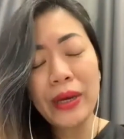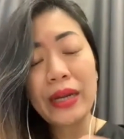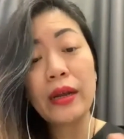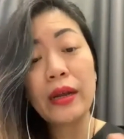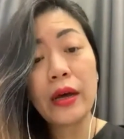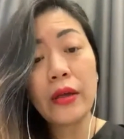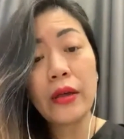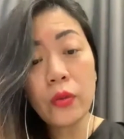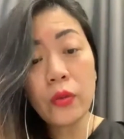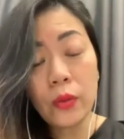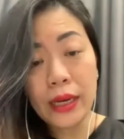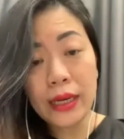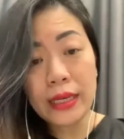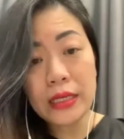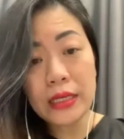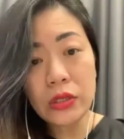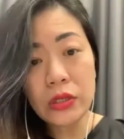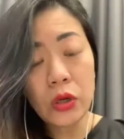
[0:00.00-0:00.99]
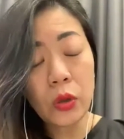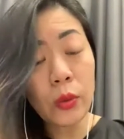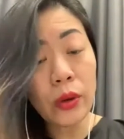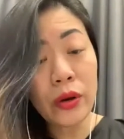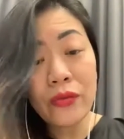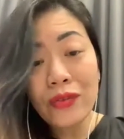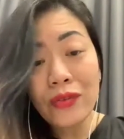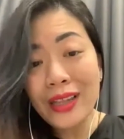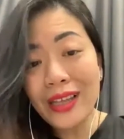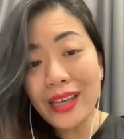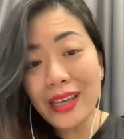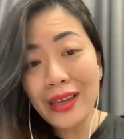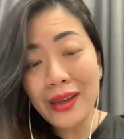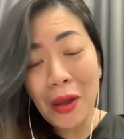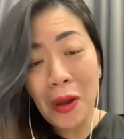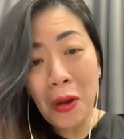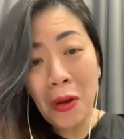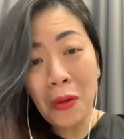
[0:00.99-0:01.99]
But otherwise,
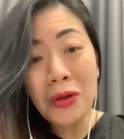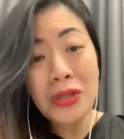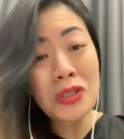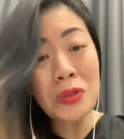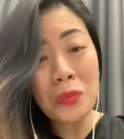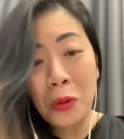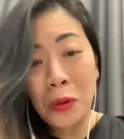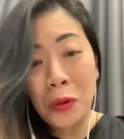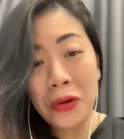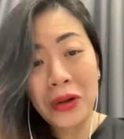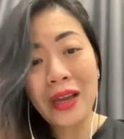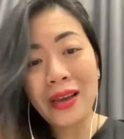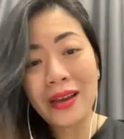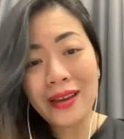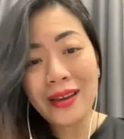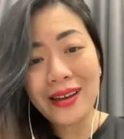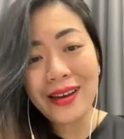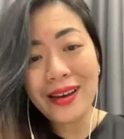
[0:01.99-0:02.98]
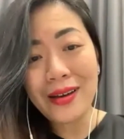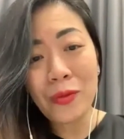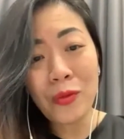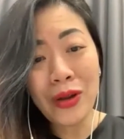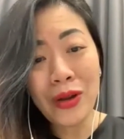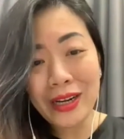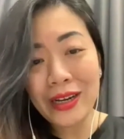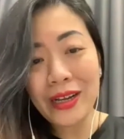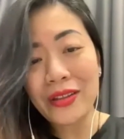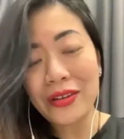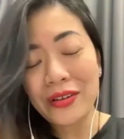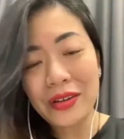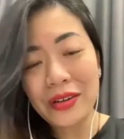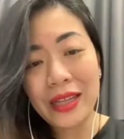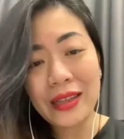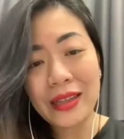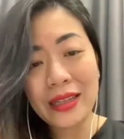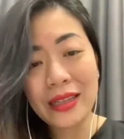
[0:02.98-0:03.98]
we're supporting one
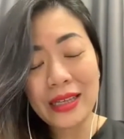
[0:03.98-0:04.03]
another.